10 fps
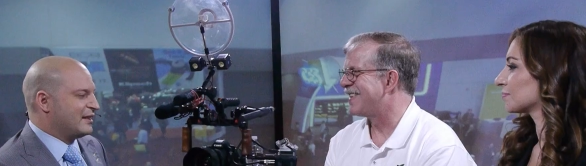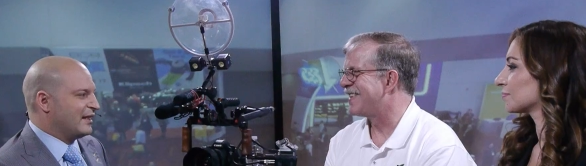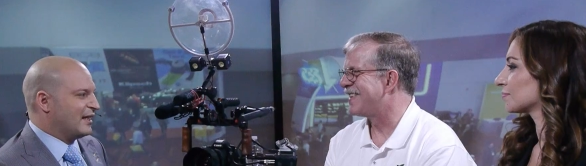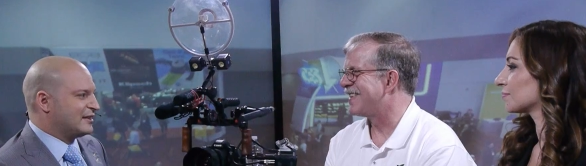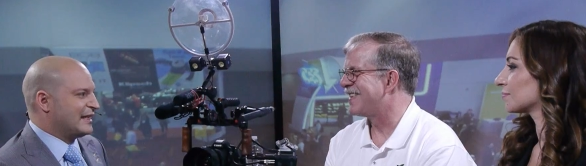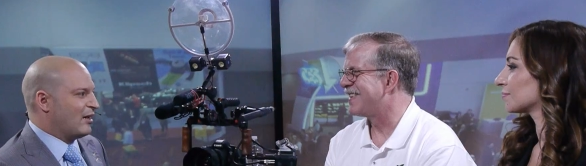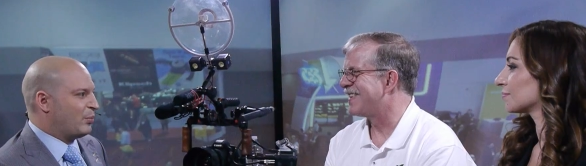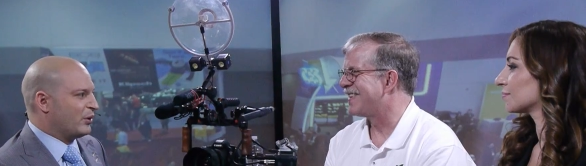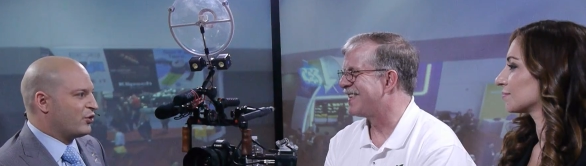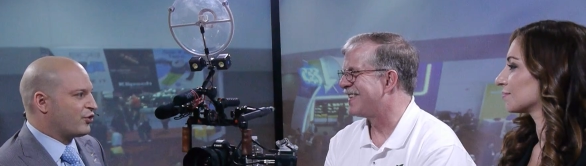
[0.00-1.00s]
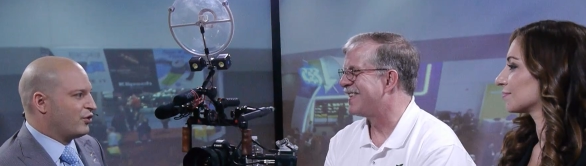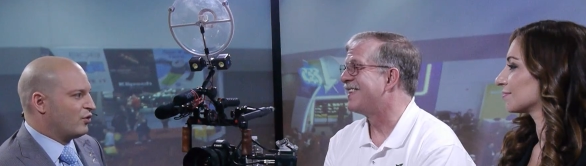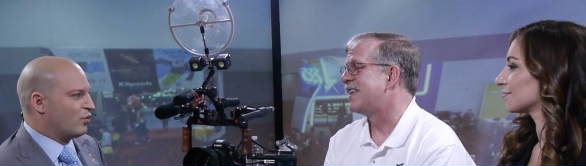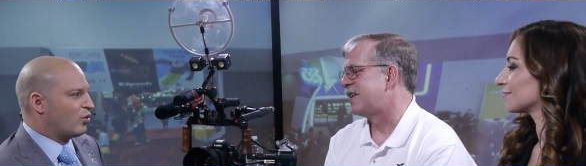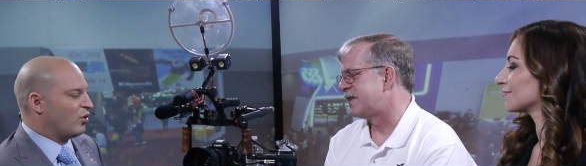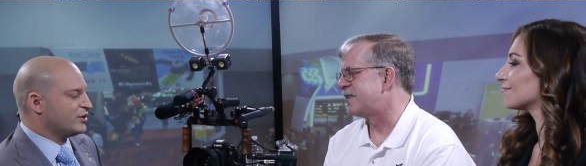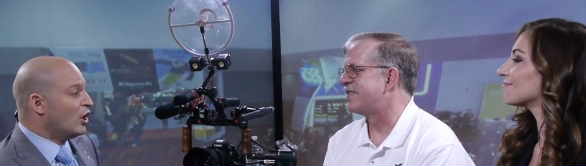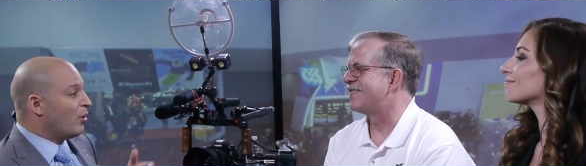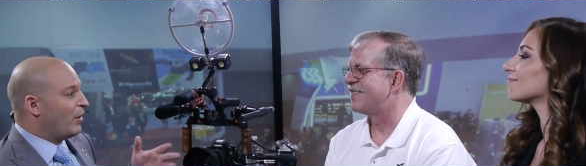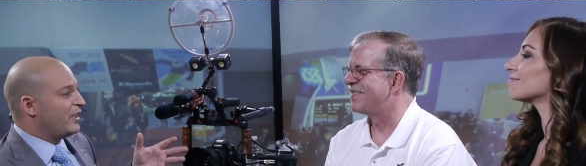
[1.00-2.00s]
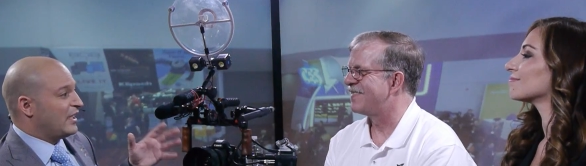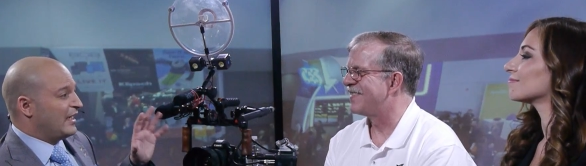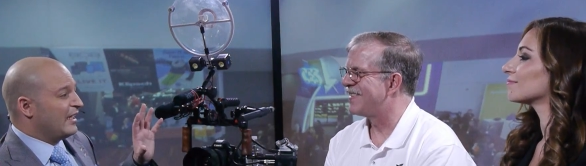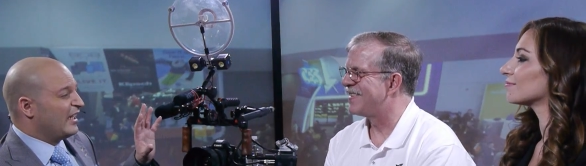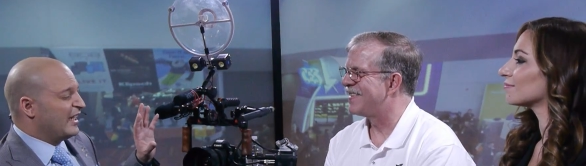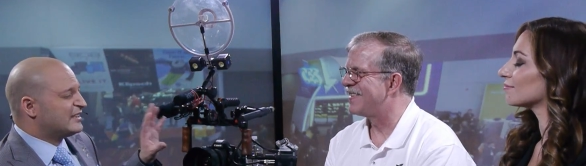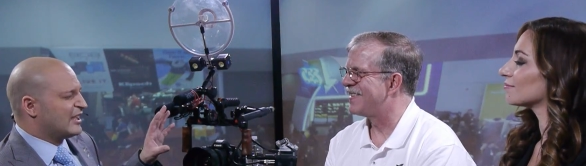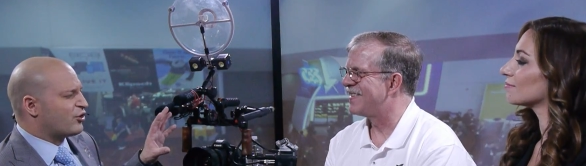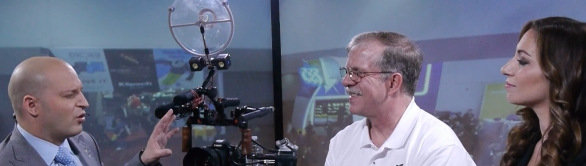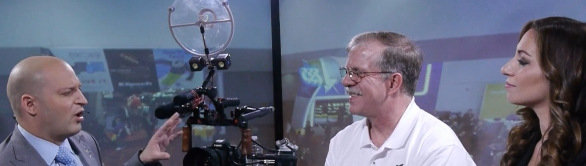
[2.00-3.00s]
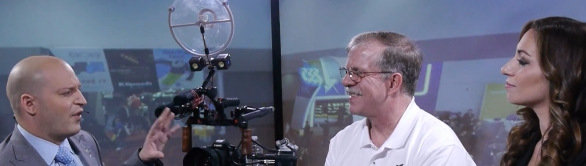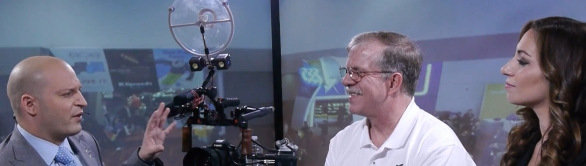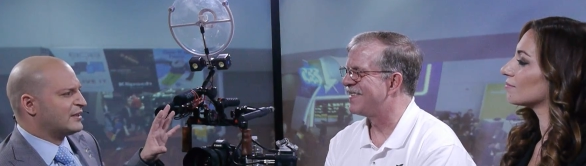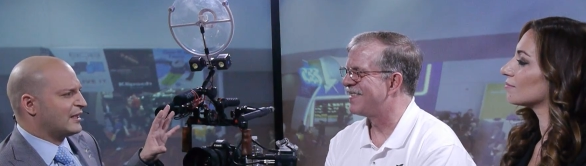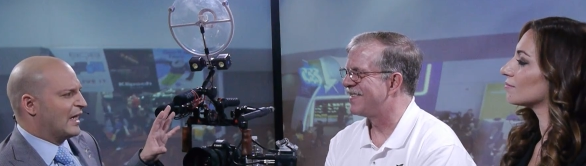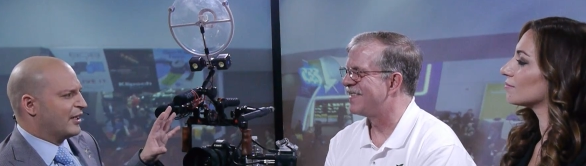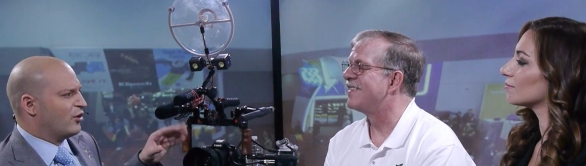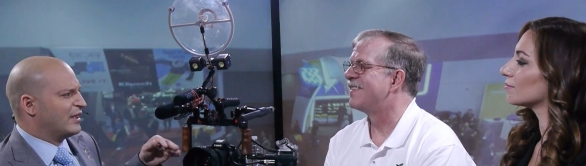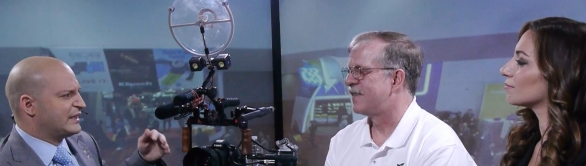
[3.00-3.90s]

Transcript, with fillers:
Speaker 1: the uh, sound pollution rules. But in, in Central Hall, there is a lot of noise.